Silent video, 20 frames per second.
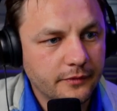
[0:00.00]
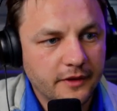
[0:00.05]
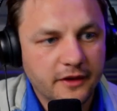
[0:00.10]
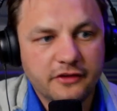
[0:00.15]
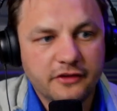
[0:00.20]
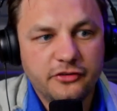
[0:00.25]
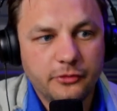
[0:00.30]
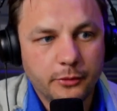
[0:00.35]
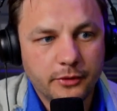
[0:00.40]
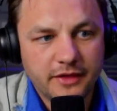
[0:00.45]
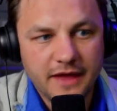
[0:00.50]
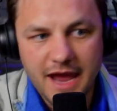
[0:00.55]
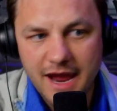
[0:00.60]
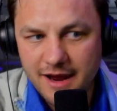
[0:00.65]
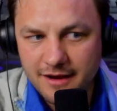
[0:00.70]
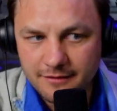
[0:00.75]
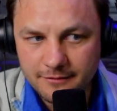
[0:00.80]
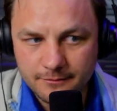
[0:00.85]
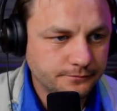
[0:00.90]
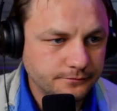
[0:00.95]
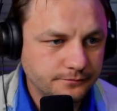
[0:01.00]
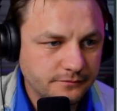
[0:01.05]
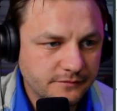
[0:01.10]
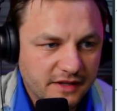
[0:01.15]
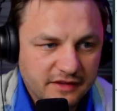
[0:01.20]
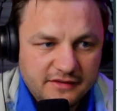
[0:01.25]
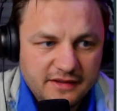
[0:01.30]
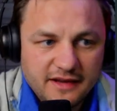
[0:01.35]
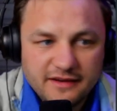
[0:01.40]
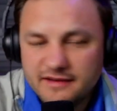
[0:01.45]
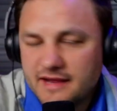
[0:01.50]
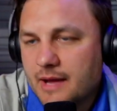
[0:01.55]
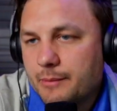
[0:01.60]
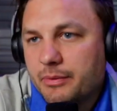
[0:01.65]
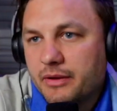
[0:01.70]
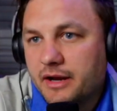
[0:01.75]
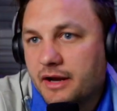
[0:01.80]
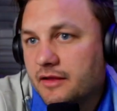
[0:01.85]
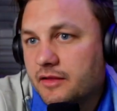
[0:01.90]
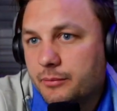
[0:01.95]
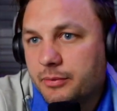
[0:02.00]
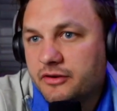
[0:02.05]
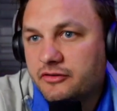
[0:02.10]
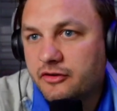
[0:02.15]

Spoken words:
issue with Hatton is that he's not playing on the PGA